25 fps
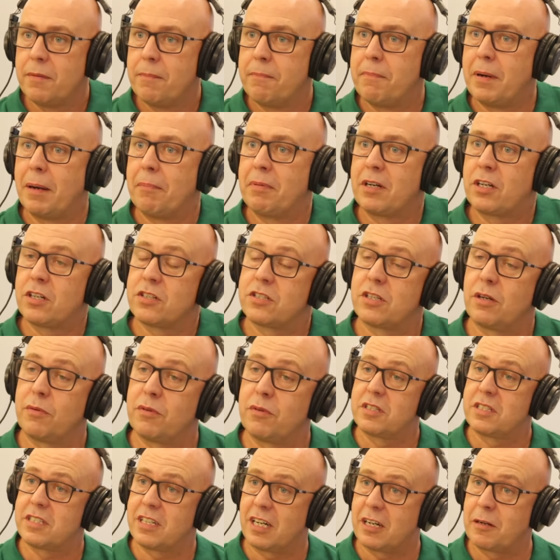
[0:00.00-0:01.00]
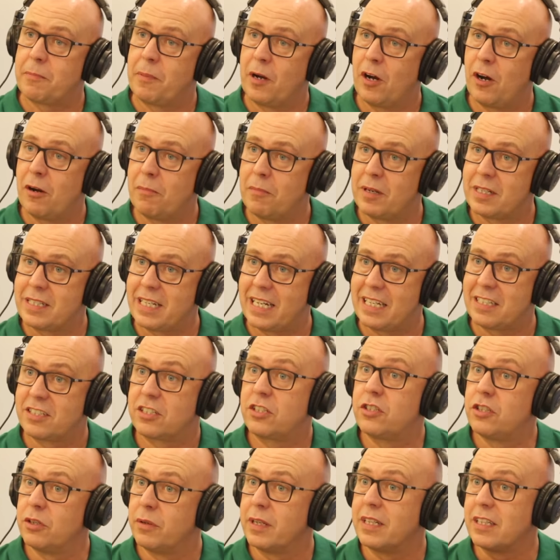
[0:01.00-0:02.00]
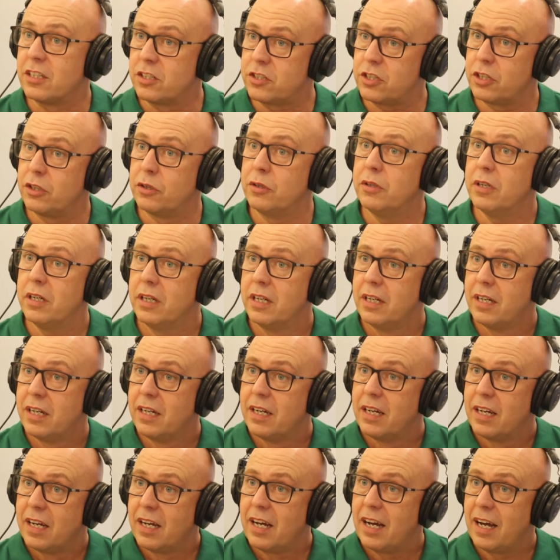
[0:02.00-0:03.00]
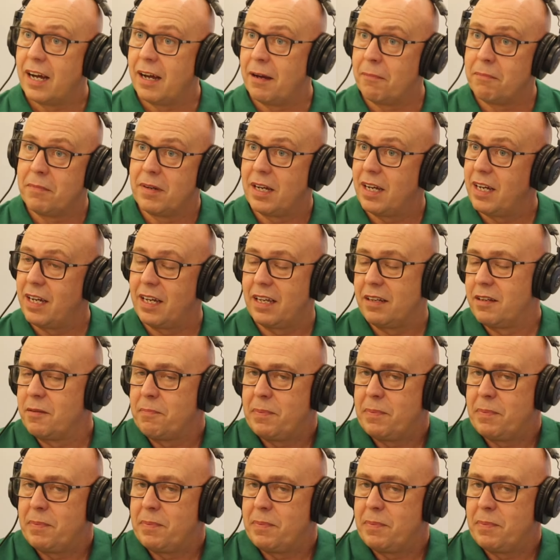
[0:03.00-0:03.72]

Yeah. But because I stuck behind my desk doing the do, mm. Um, mm.